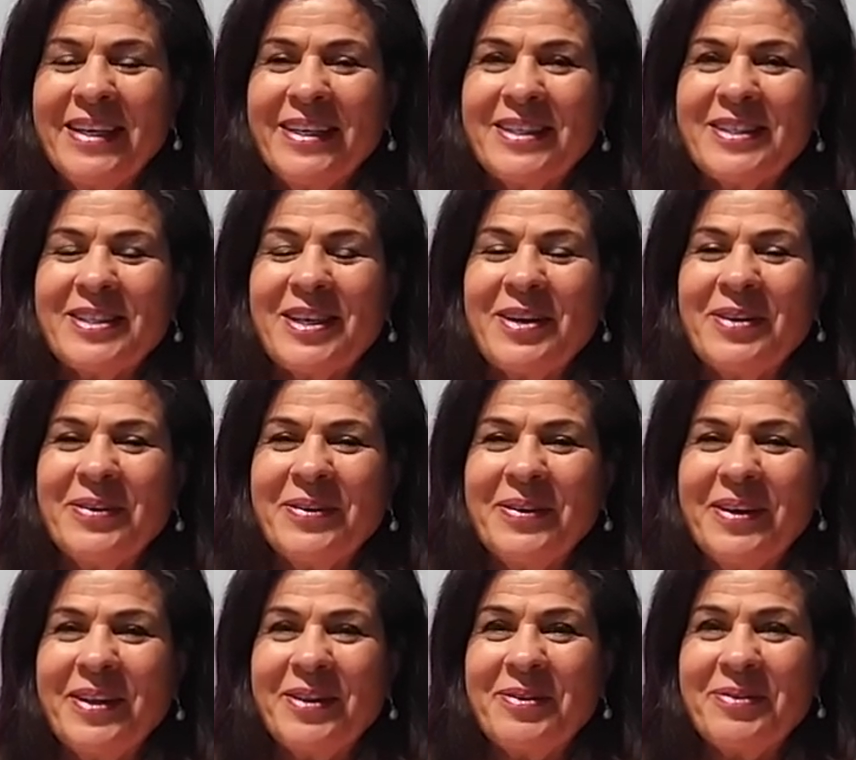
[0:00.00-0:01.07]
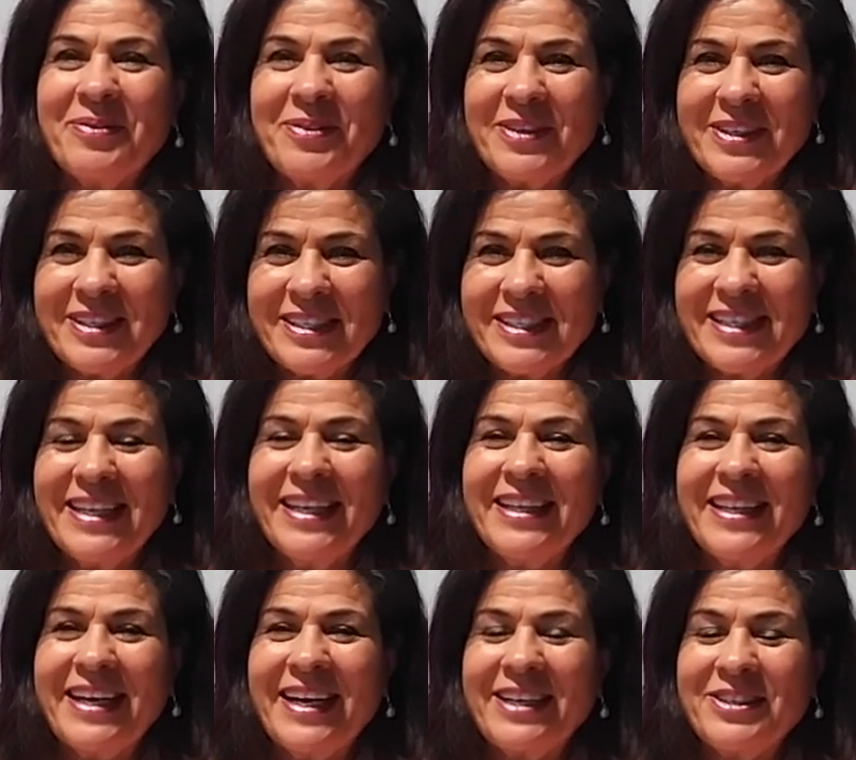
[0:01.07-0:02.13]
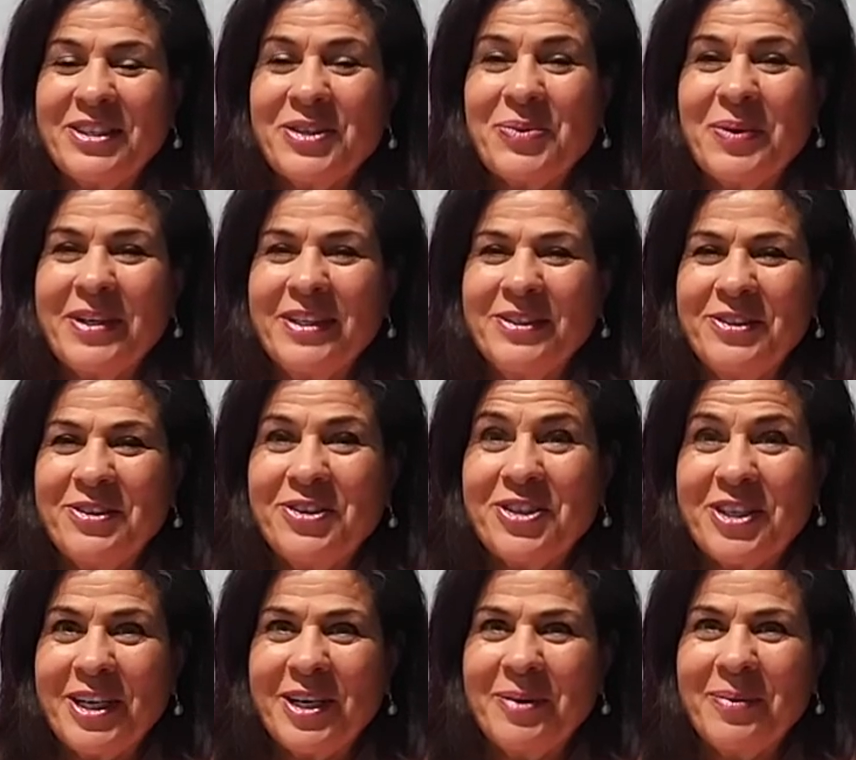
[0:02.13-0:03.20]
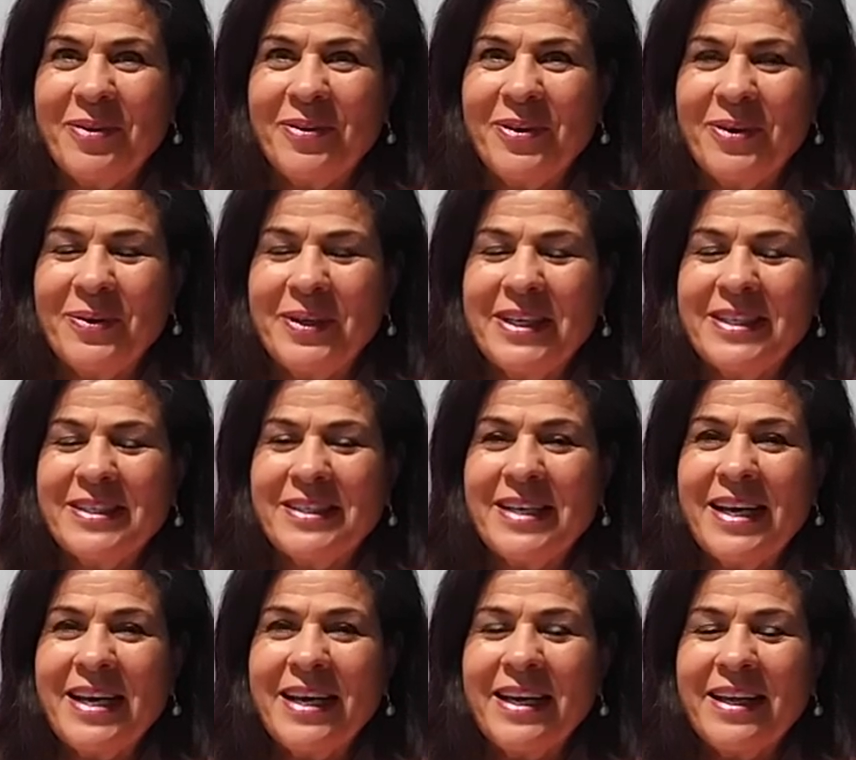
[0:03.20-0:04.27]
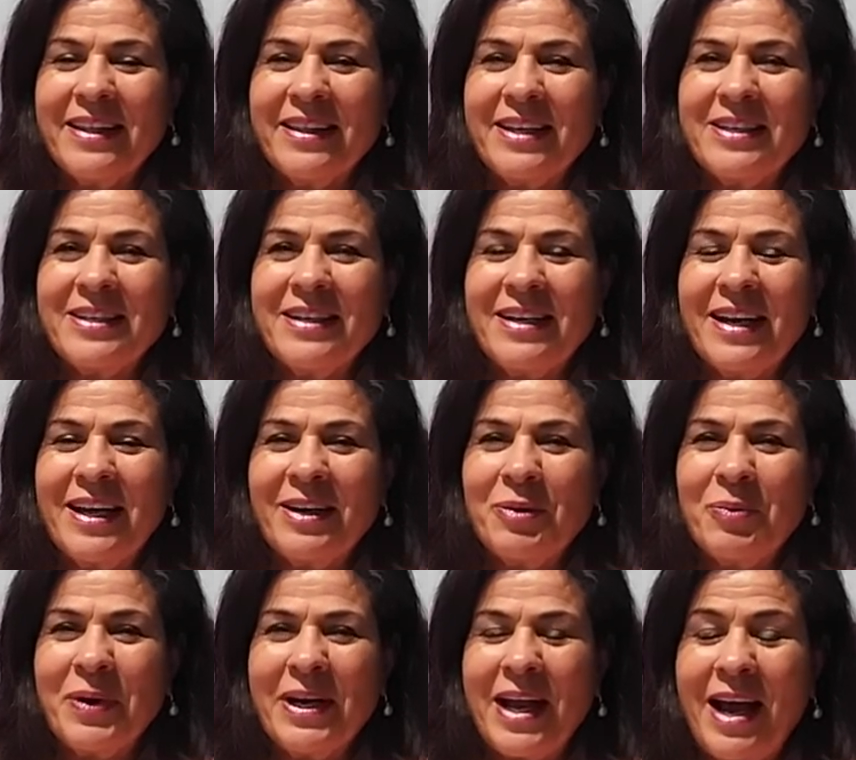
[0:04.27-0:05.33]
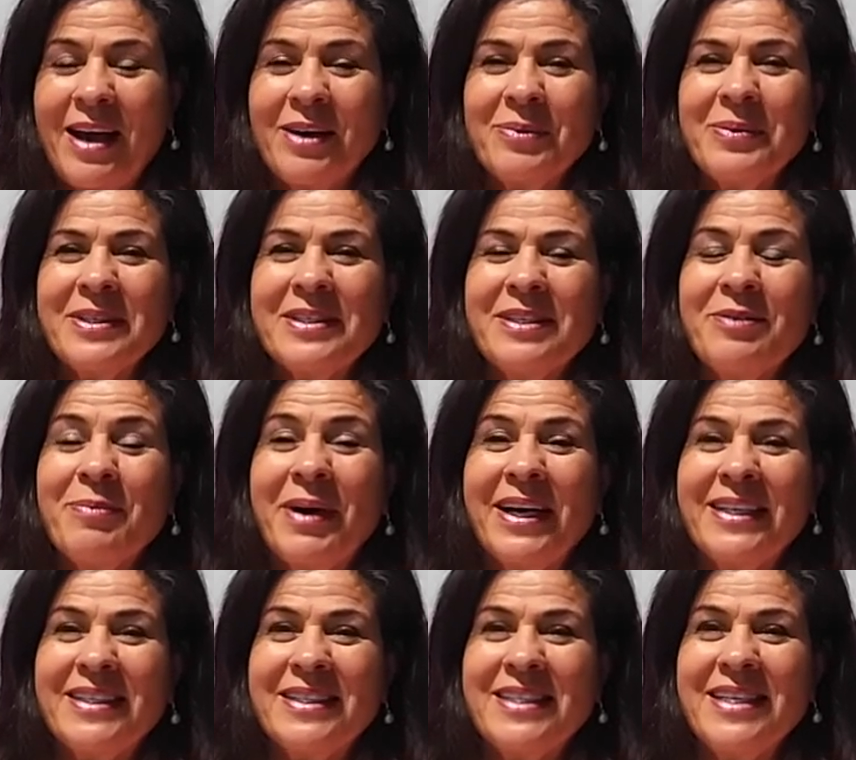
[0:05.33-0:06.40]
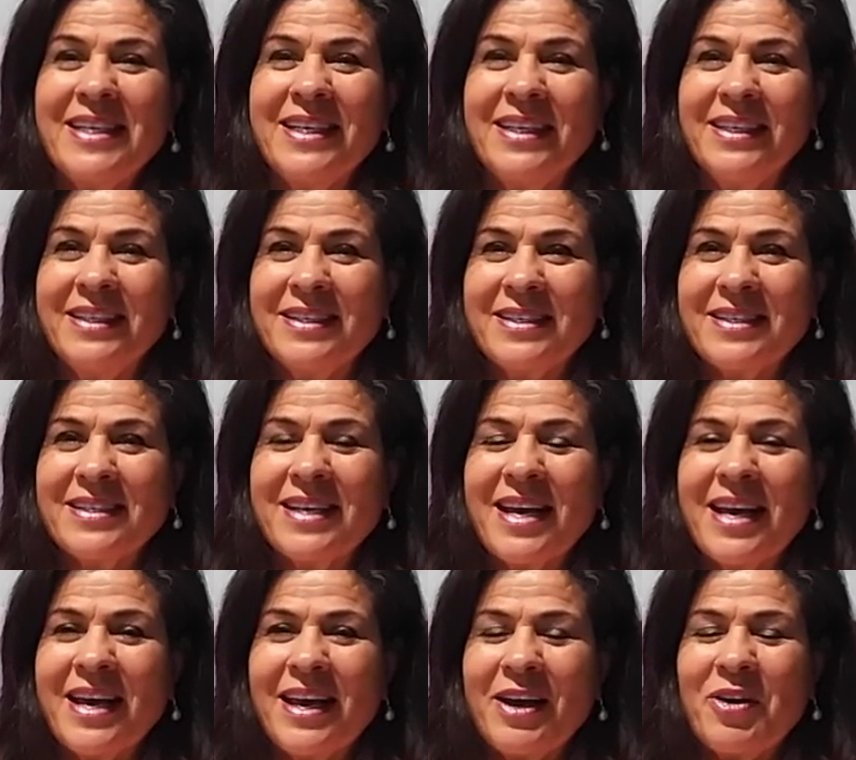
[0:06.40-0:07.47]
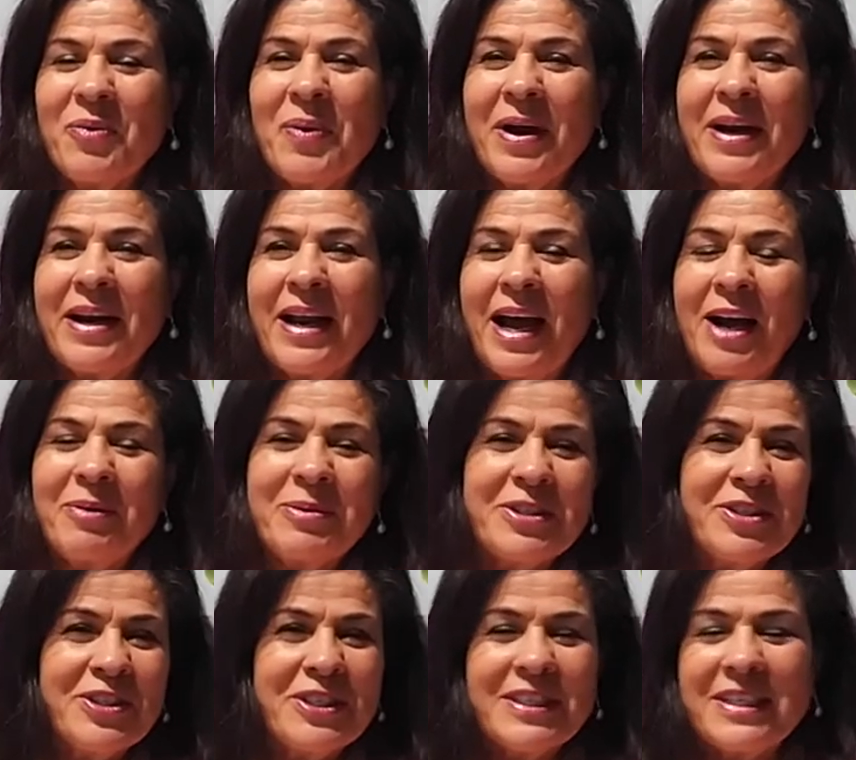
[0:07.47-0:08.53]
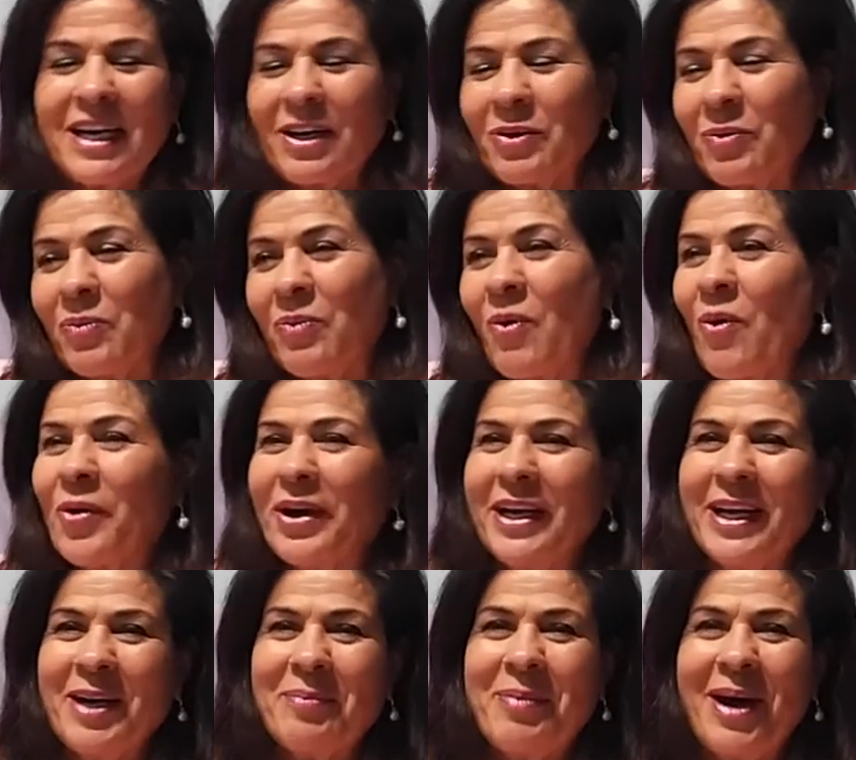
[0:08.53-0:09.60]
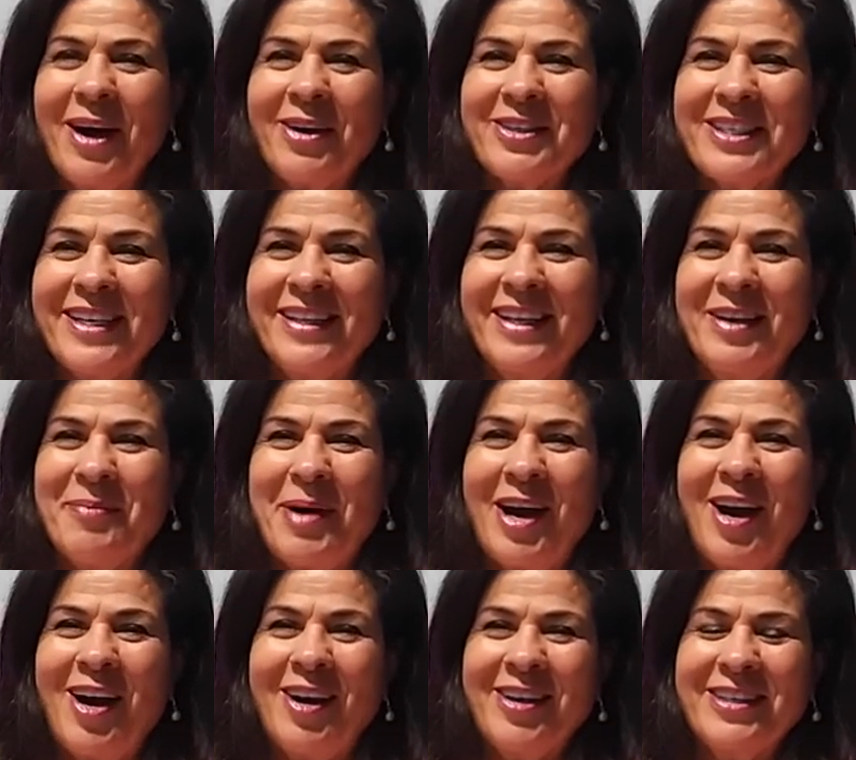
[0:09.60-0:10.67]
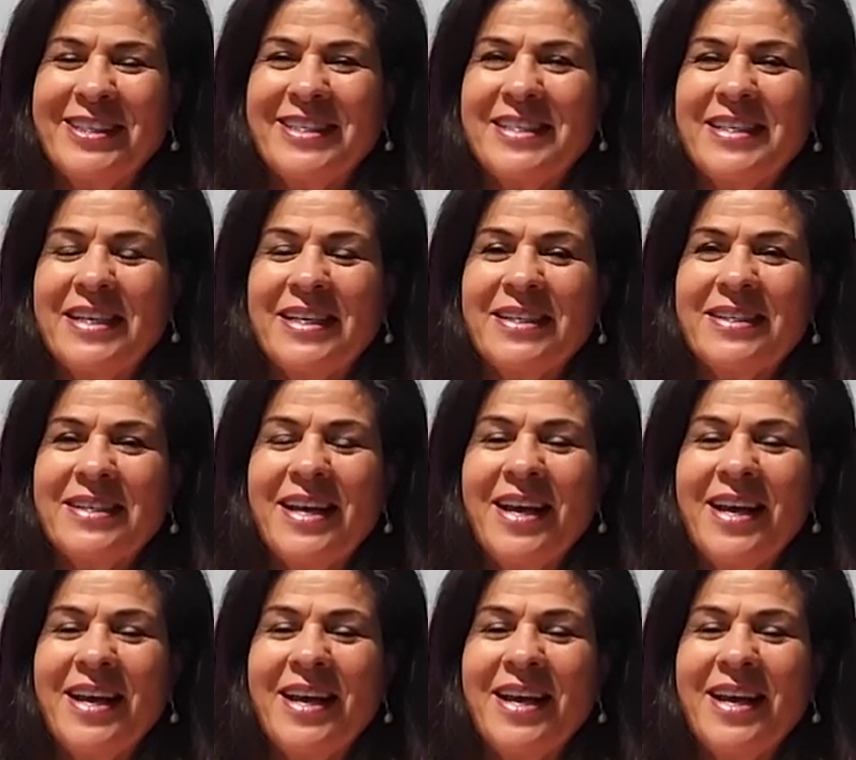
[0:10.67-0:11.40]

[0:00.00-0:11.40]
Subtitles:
So the first thing that I just wanted to share with you is that when I was in my teens, when I was just like walking about, and then my aunt says,